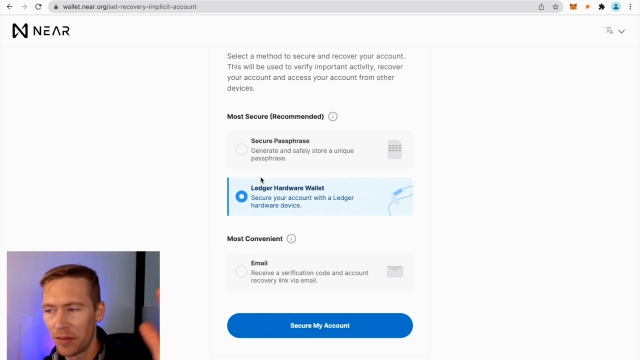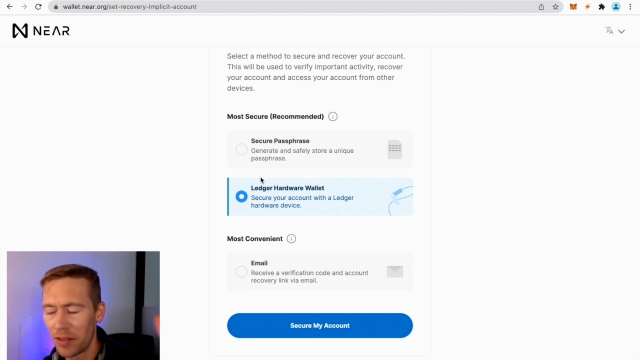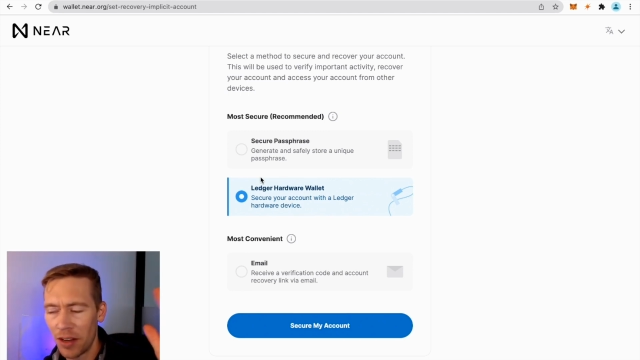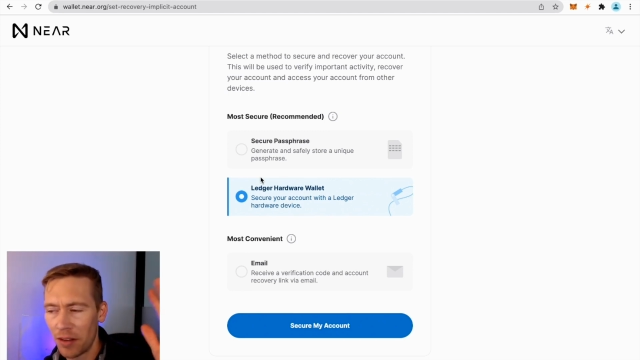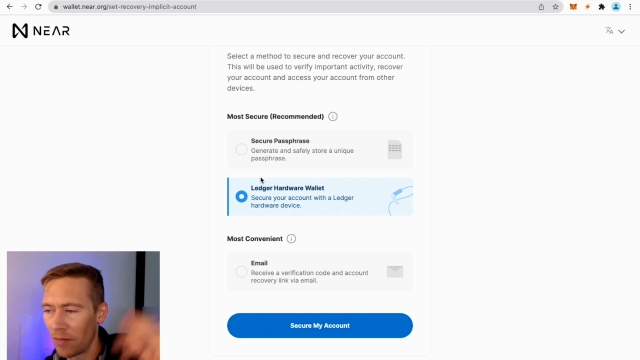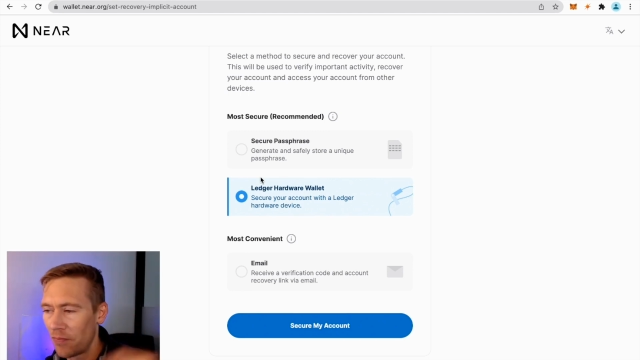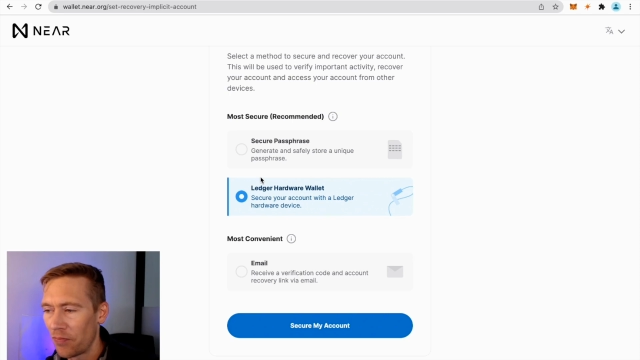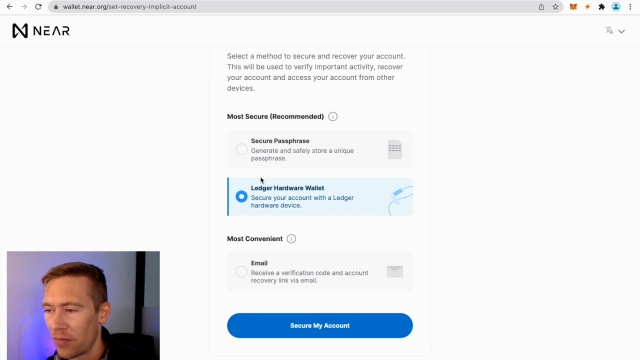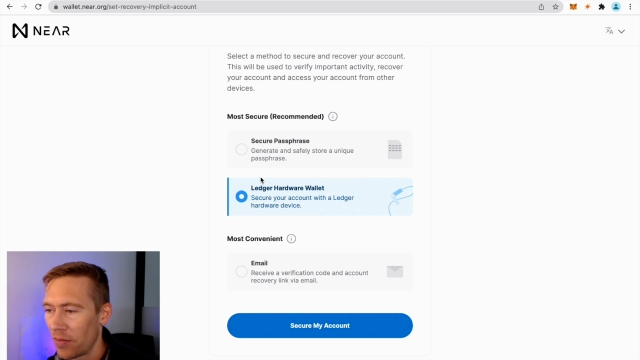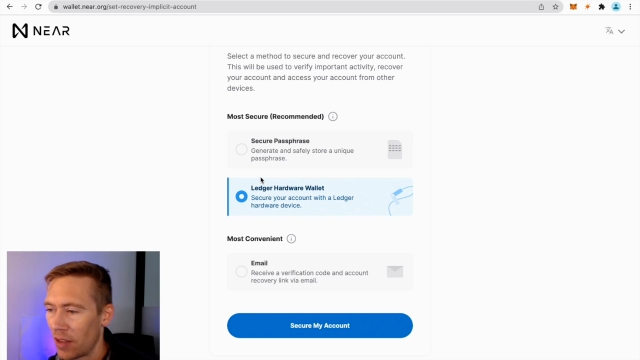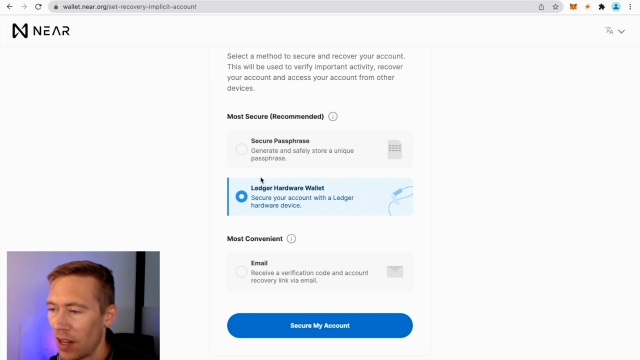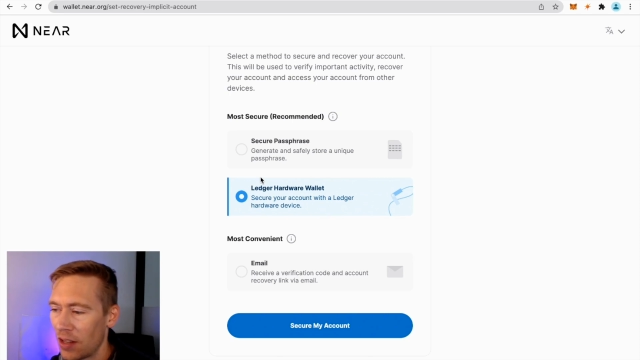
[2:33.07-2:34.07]
So
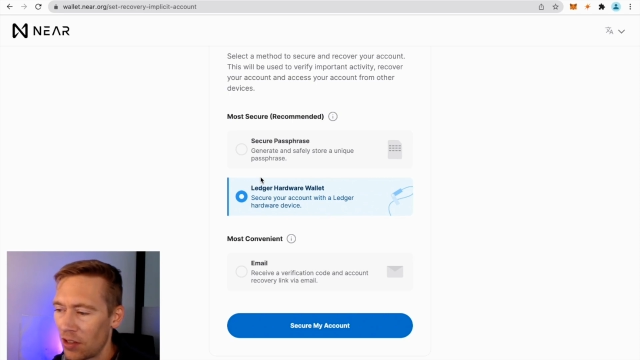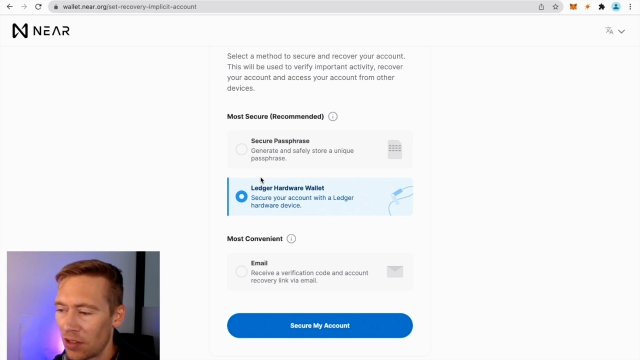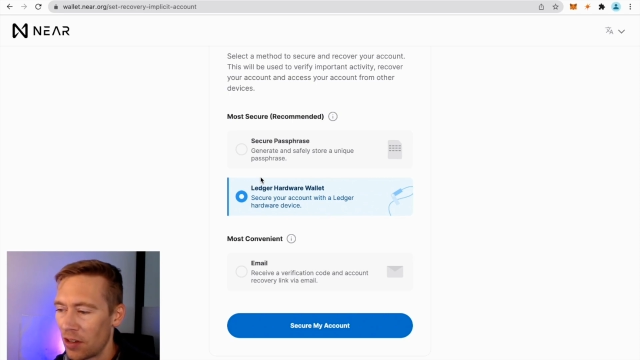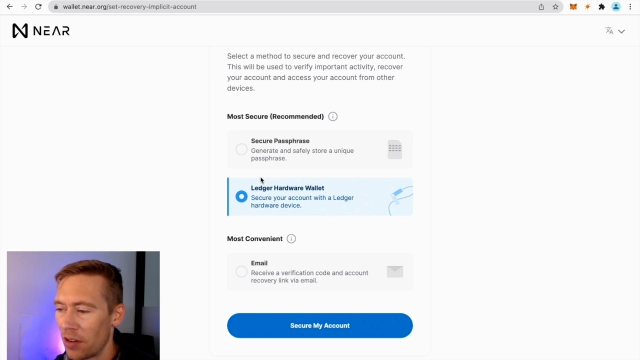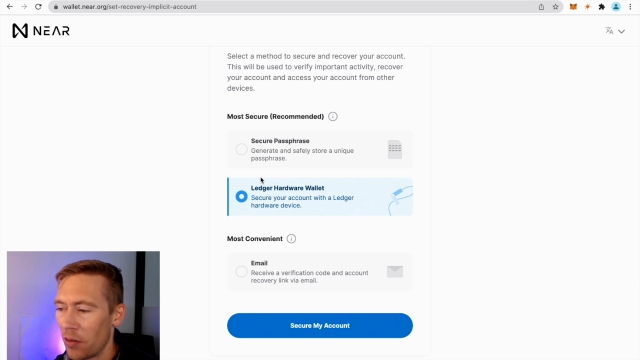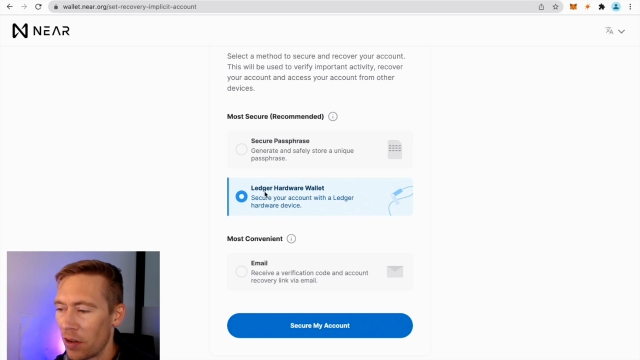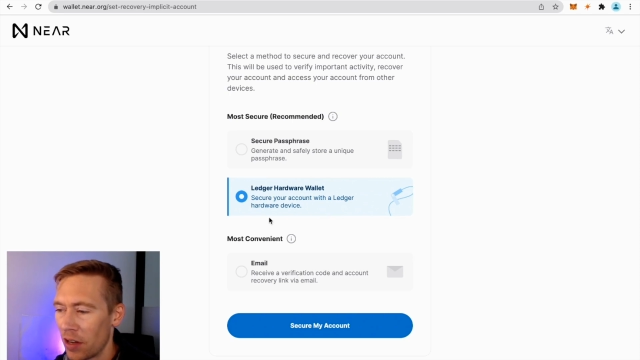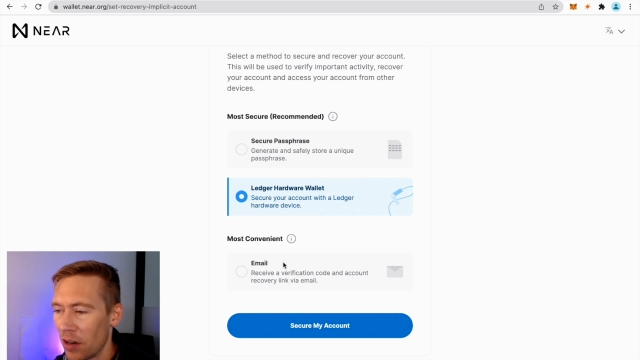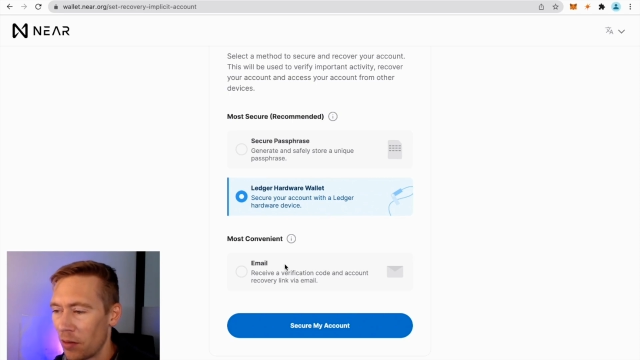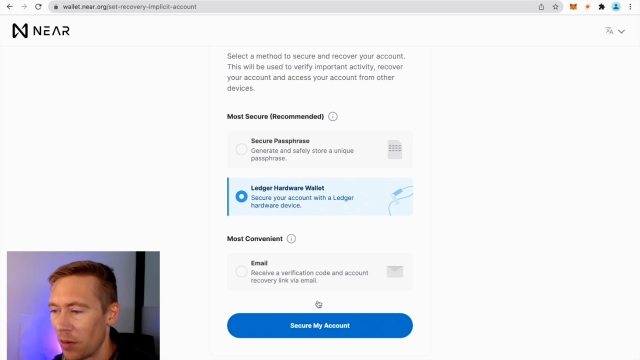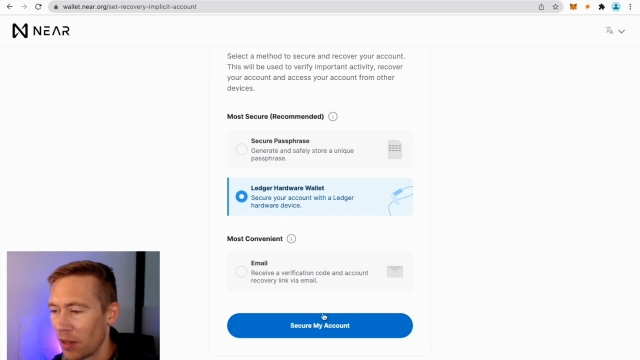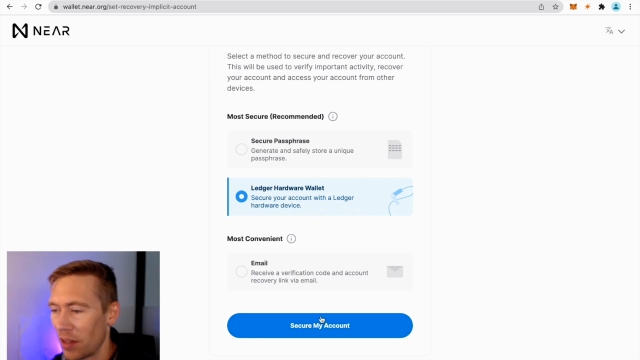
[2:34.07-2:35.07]
it's just annoying. You
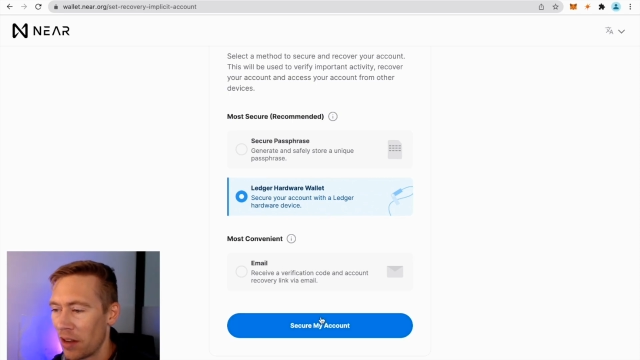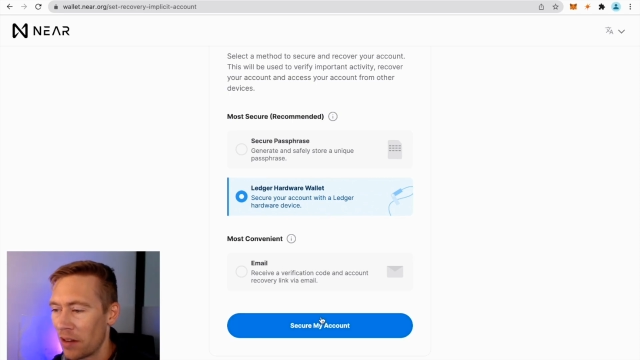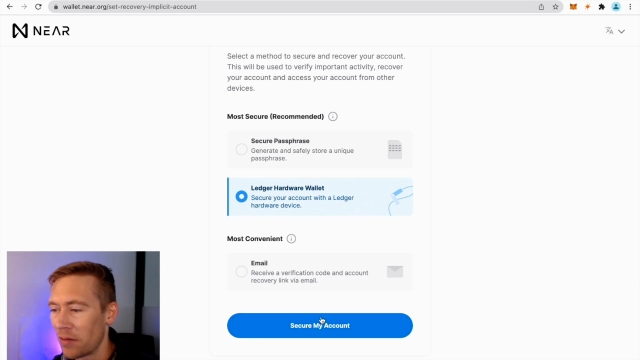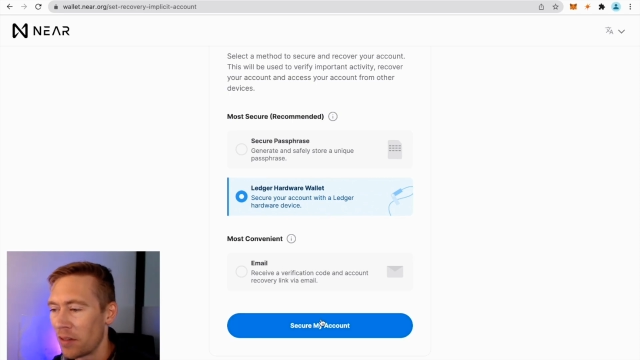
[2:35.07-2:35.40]
don't want that.